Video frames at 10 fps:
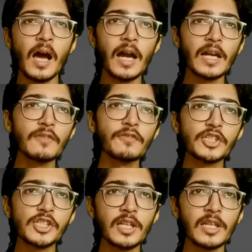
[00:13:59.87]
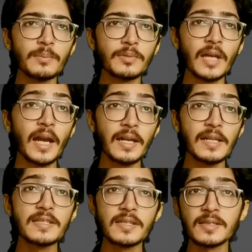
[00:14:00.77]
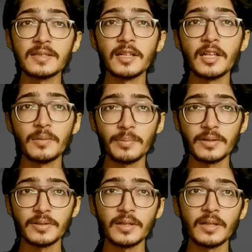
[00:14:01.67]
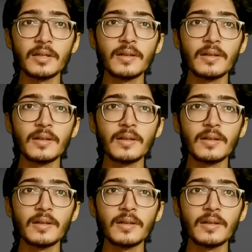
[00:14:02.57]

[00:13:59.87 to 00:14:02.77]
artificial limbs at least a certain percent.